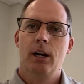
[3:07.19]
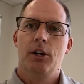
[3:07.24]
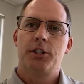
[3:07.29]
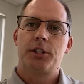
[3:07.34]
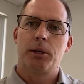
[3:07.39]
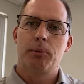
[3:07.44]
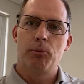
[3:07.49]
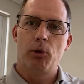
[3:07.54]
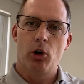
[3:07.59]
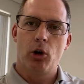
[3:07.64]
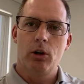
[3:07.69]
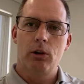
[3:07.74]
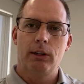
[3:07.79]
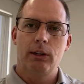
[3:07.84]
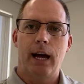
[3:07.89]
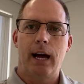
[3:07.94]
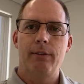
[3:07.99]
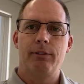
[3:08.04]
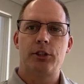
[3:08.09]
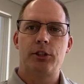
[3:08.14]
Tomorrow
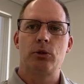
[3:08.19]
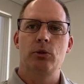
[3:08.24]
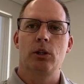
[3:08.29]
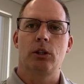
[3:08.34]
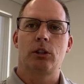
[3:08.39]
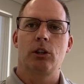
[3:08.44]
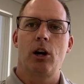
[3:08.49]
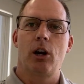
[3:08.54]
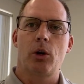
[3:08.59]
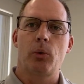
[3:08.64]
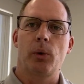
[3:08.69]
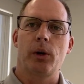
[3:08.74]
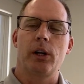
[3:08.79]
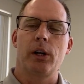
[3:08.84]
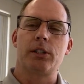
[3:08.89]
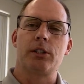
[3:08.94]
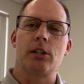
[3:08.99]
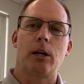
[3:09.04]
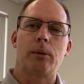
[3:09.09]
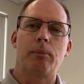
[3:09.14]
live at 2 o'clock, we're going
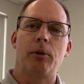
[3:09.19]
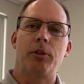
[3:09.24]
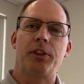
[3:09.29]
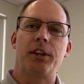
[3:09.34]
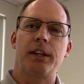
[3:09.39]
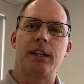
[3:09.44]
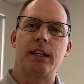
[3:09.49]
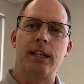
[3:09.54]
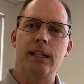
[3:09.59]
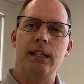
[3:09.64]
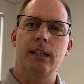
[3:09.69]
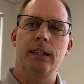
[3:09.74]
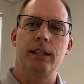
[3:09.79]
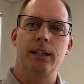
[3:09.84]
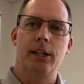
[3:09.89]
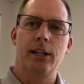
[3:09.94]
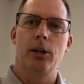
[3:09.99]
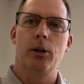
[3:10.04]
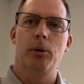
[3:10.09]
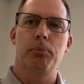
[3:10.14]
to talk about the Kia
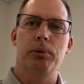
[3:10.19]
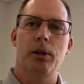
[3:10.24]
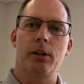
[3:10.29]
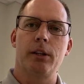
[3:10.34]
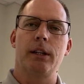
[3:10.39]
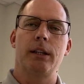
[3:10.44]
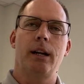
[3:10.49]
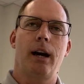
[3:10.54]
Niro plug-in